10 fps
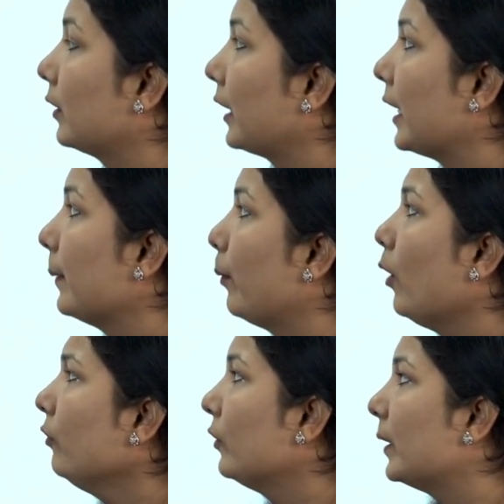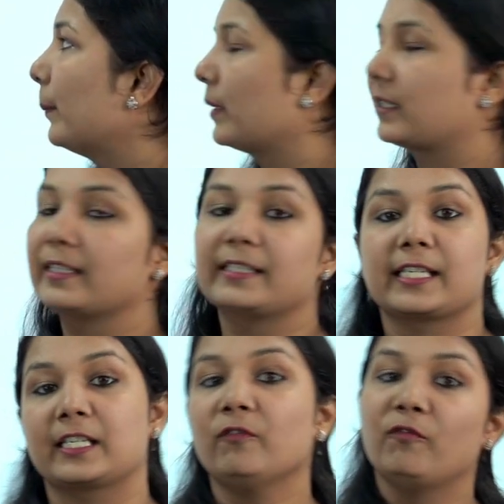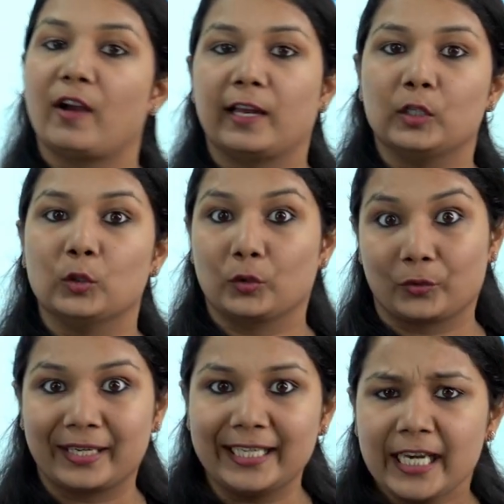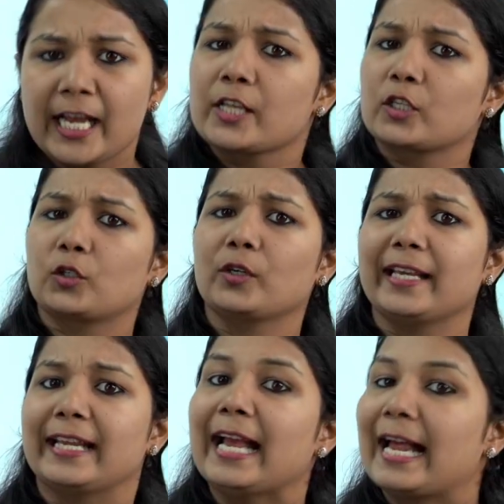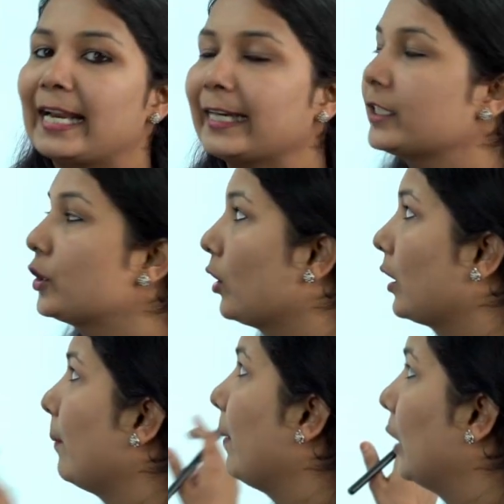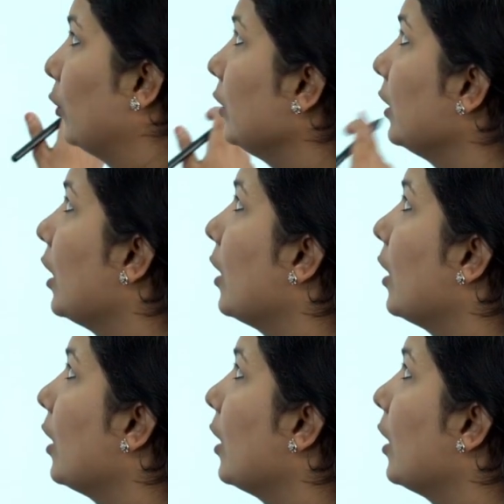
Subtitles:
type of representative value, right? So today let's talk about